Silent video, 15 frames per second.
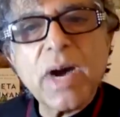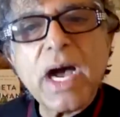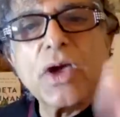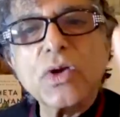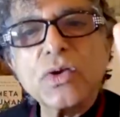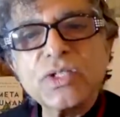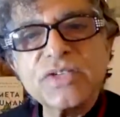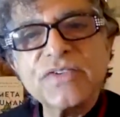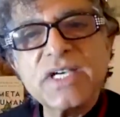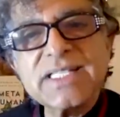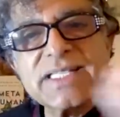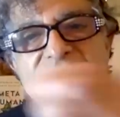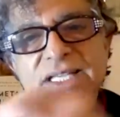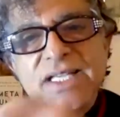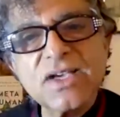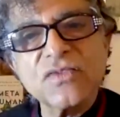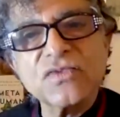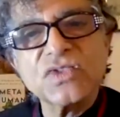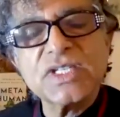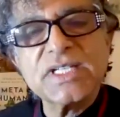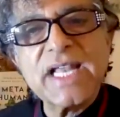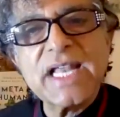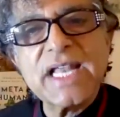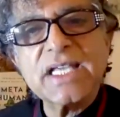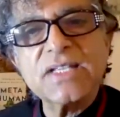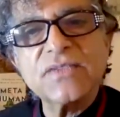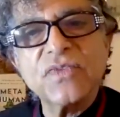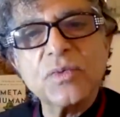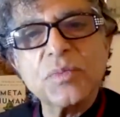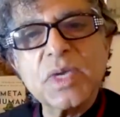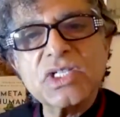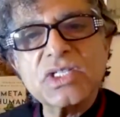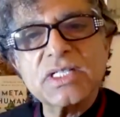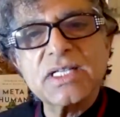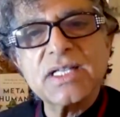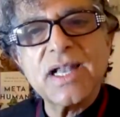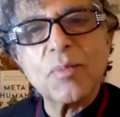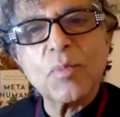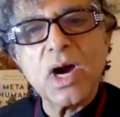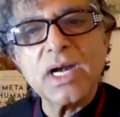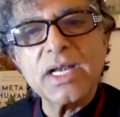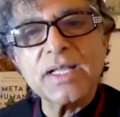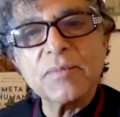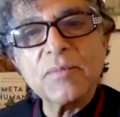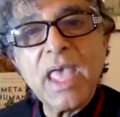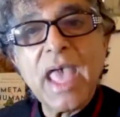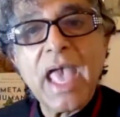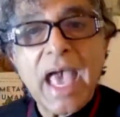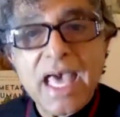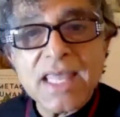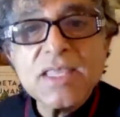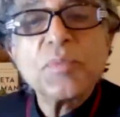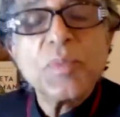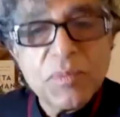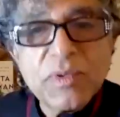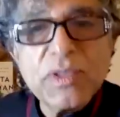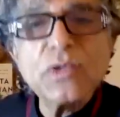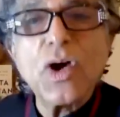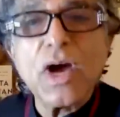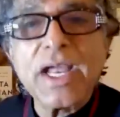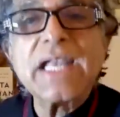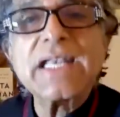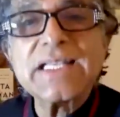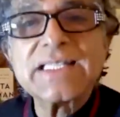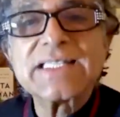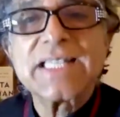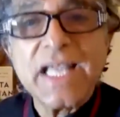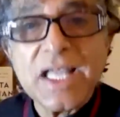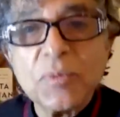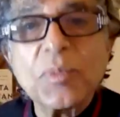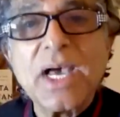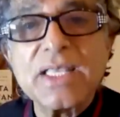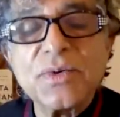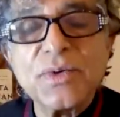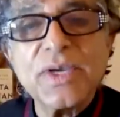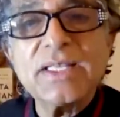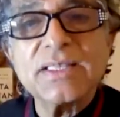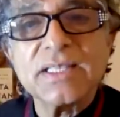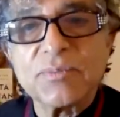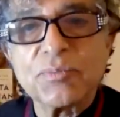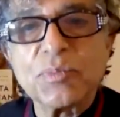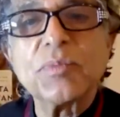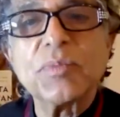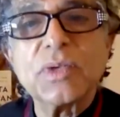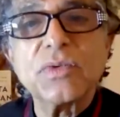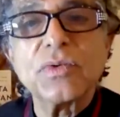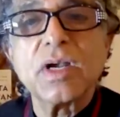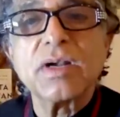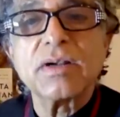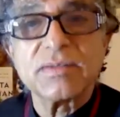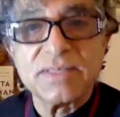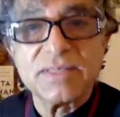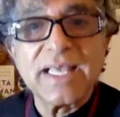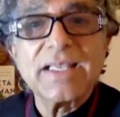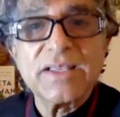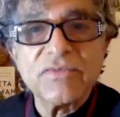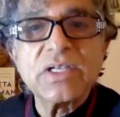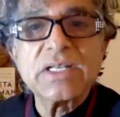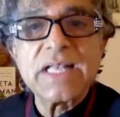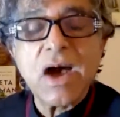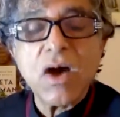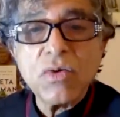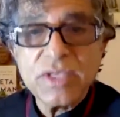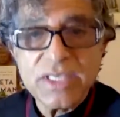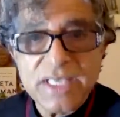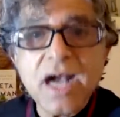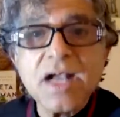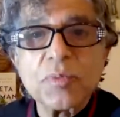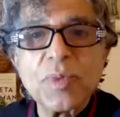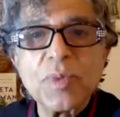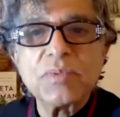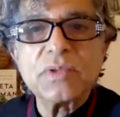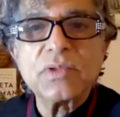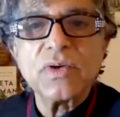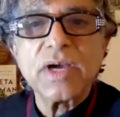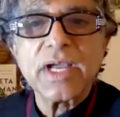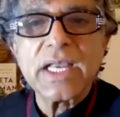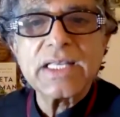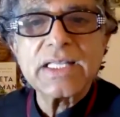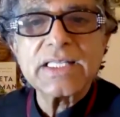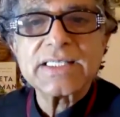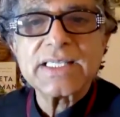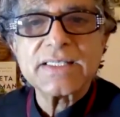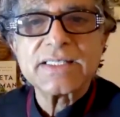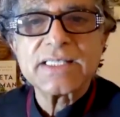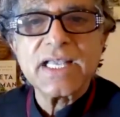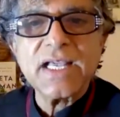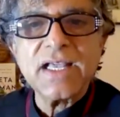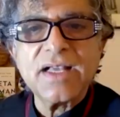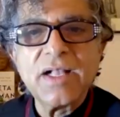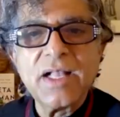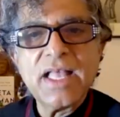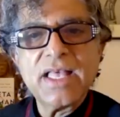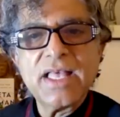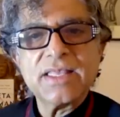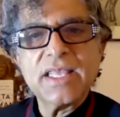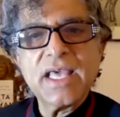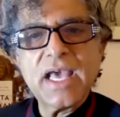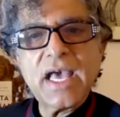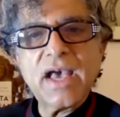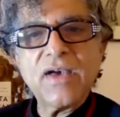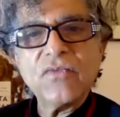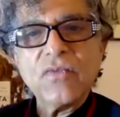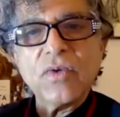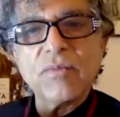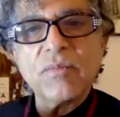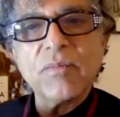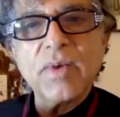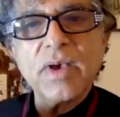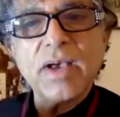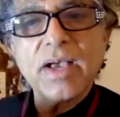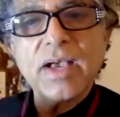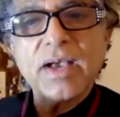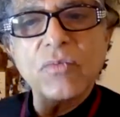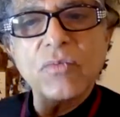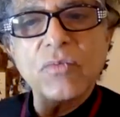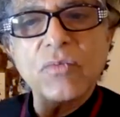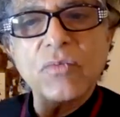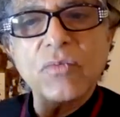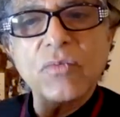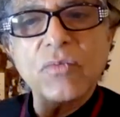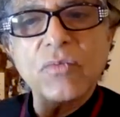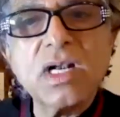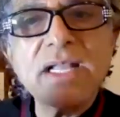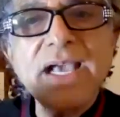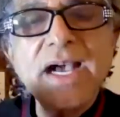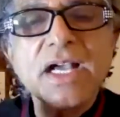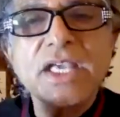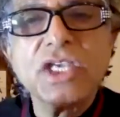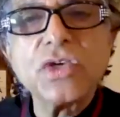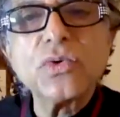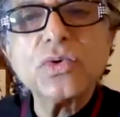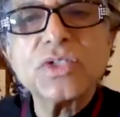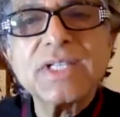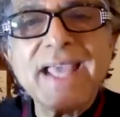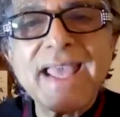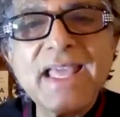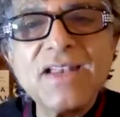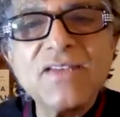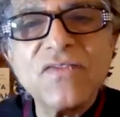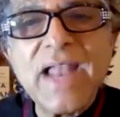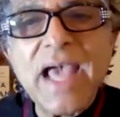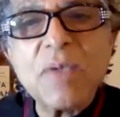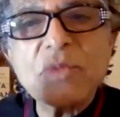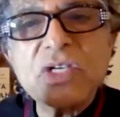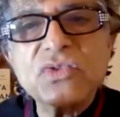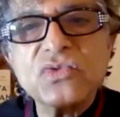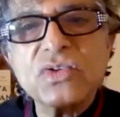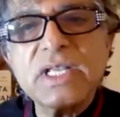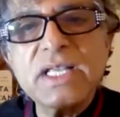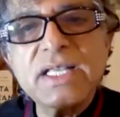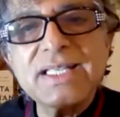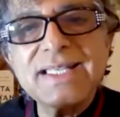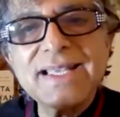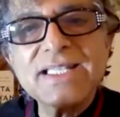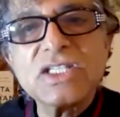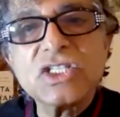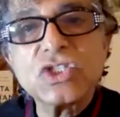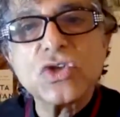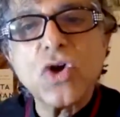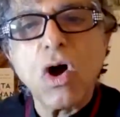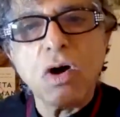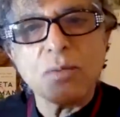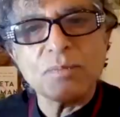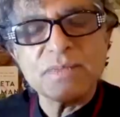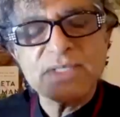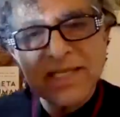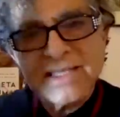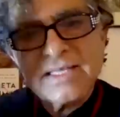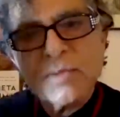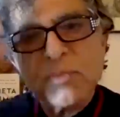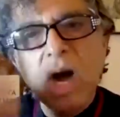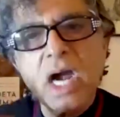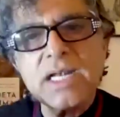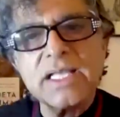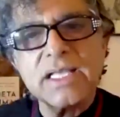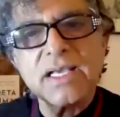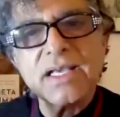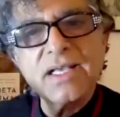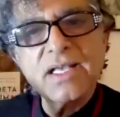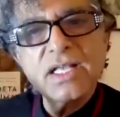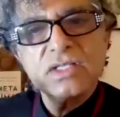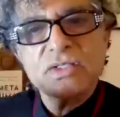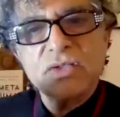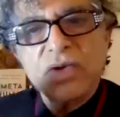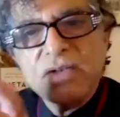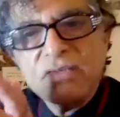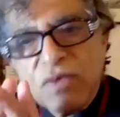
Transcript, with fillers: biodiversity of genetic information in our body and the people who are getting sick, by the way, the people who are even now, young people who are getting sick, they have what are called acute inflammatory storms in the body. So